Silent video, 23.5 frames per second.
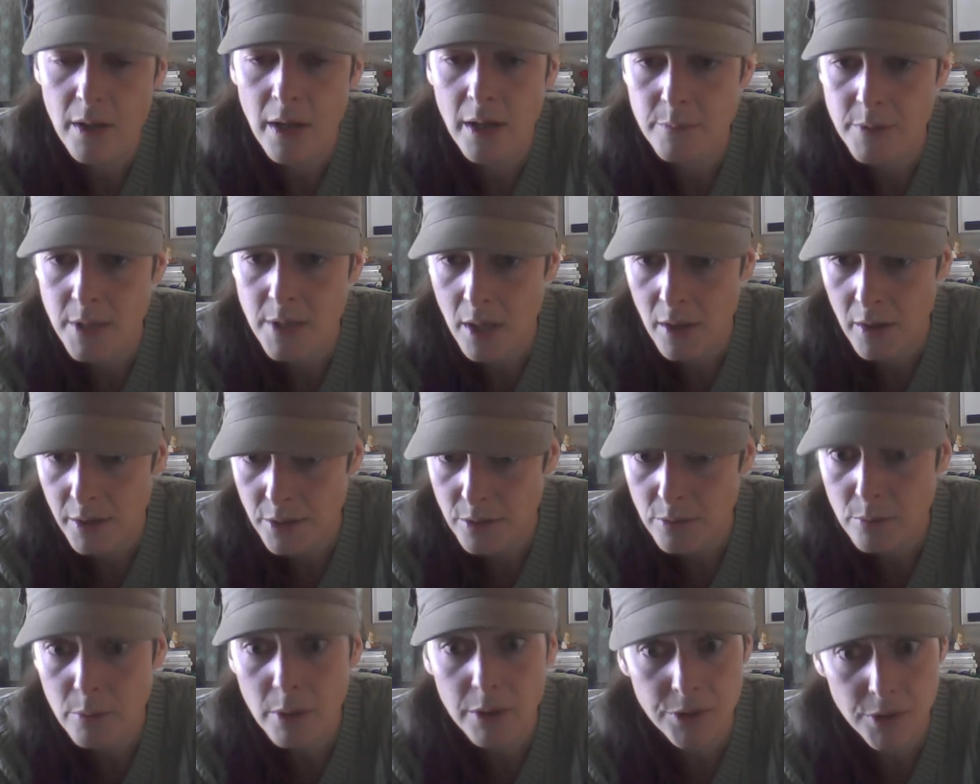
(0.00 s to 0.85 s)
I'm telling
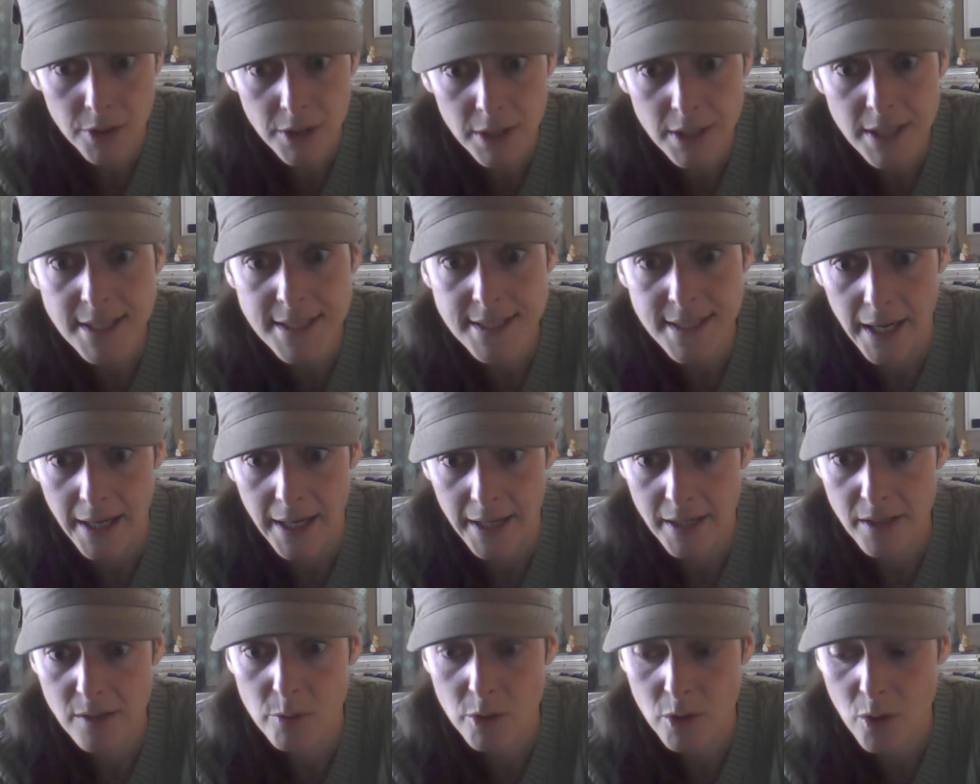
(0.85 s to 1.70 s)
you what they're going to
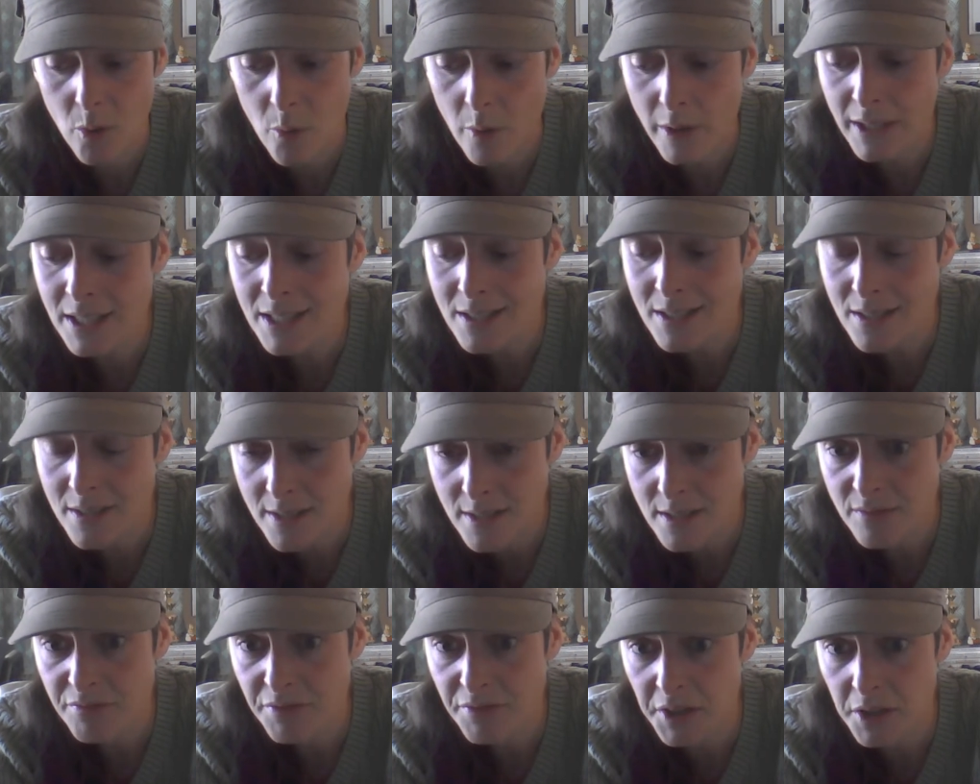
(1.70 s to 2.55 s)
say. We're going into
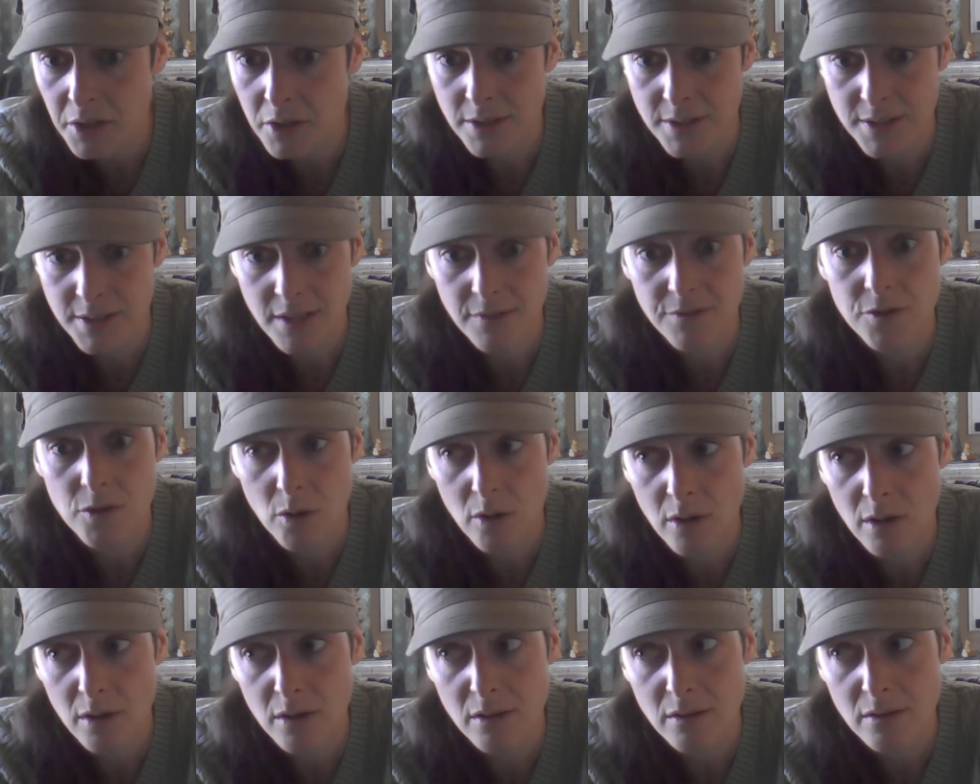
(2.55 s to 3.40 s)
this fear as if
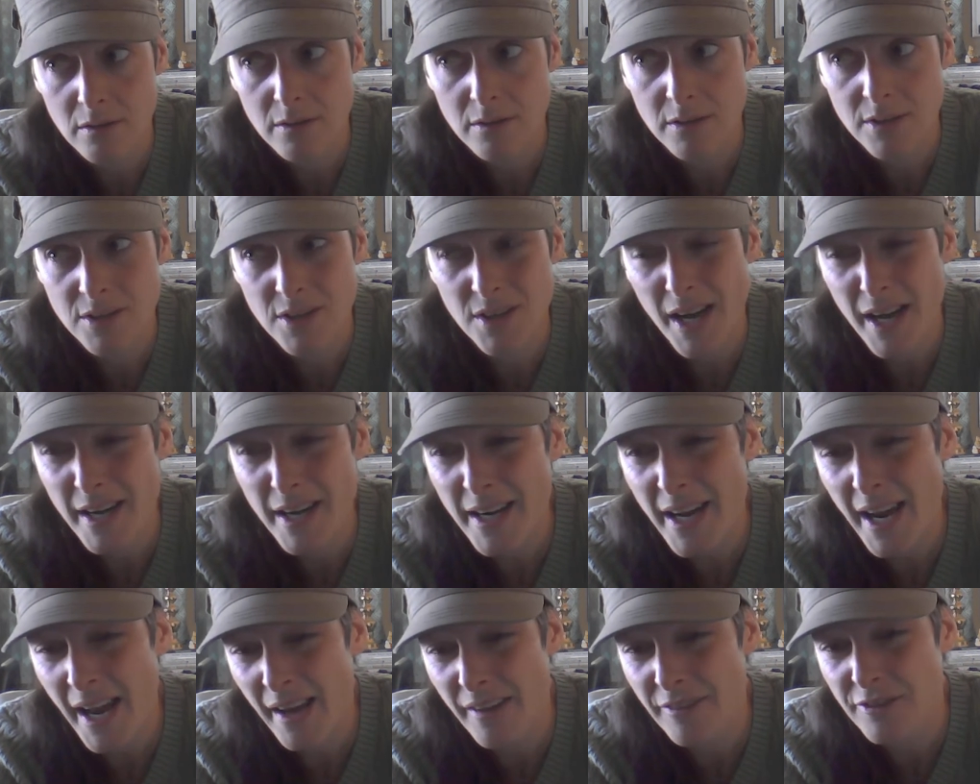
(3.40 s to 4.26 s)
you're, you kind
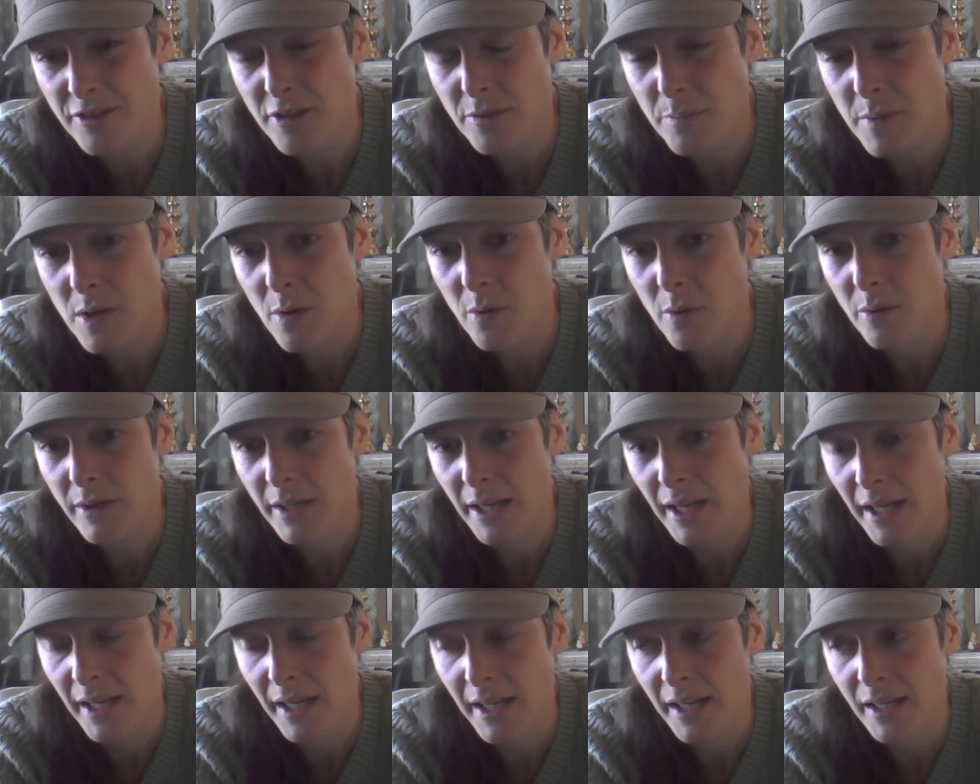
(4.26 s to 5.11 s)
of have to be
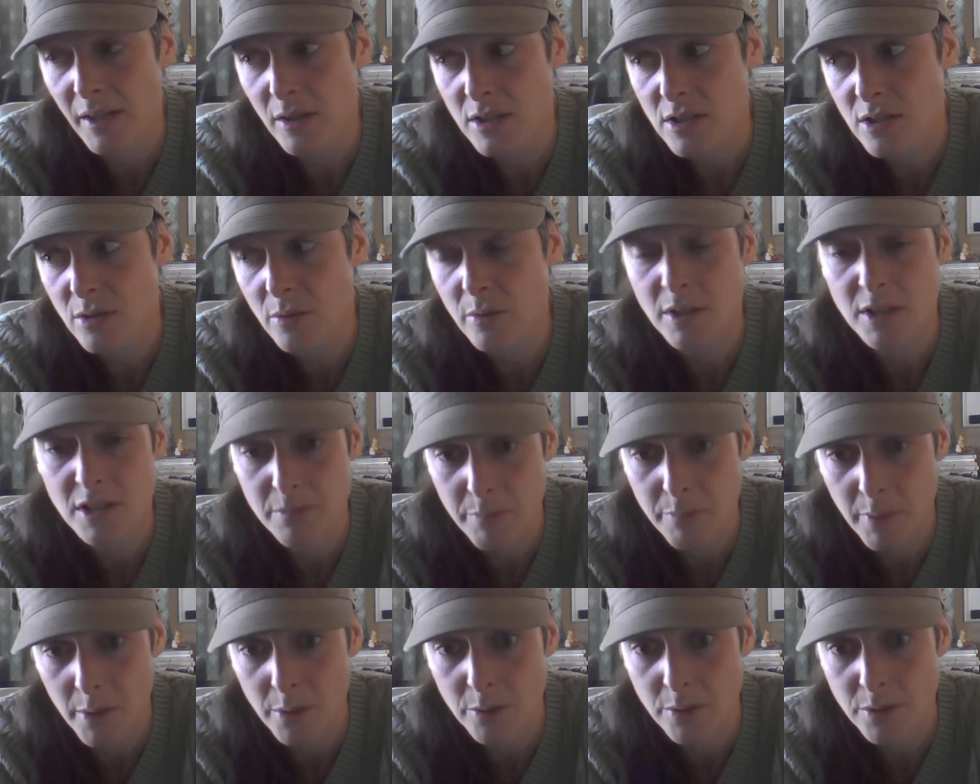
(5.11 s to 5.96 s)
okay to
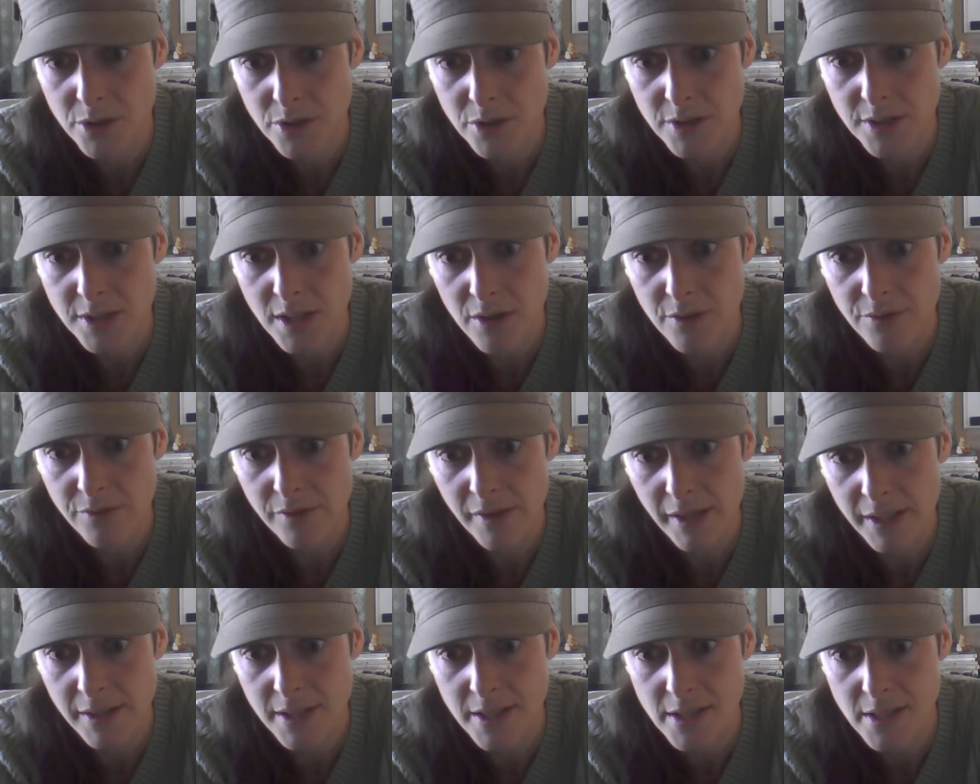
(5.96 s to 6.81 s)
expose yourself
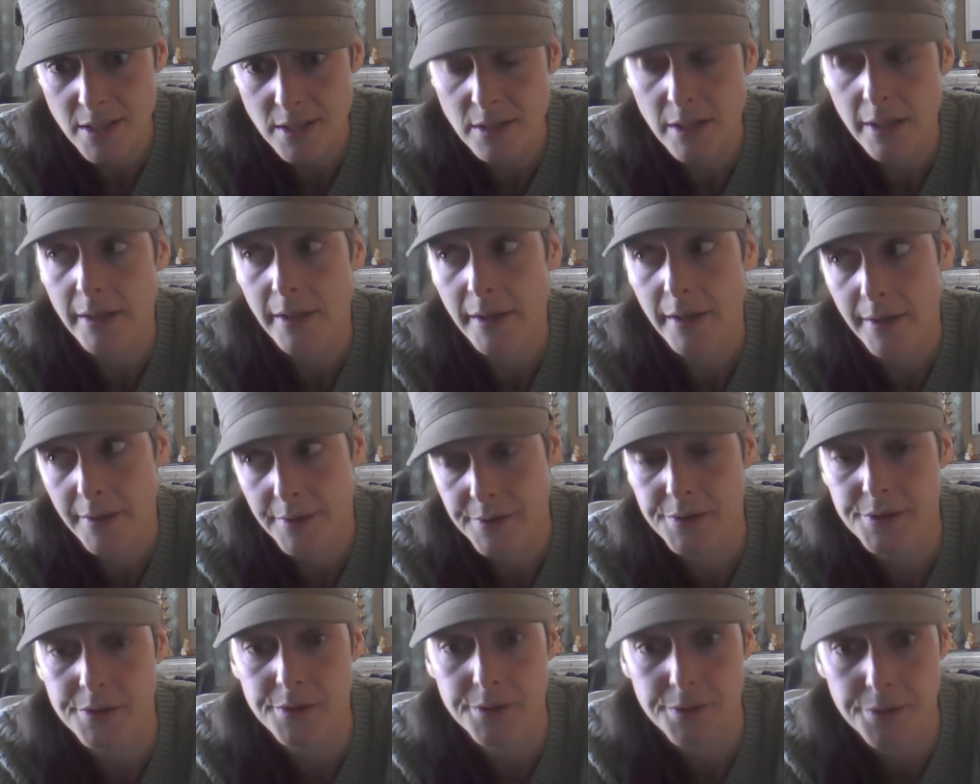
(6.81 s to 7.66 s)
like this. Like,
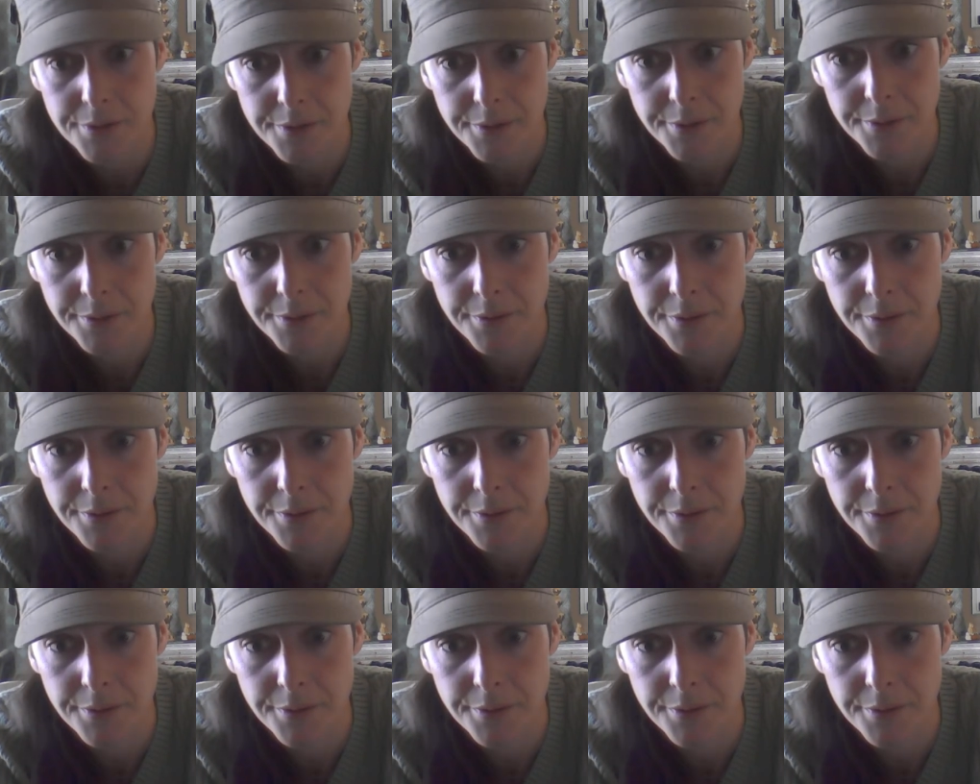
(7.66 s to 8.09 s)
here's the truth.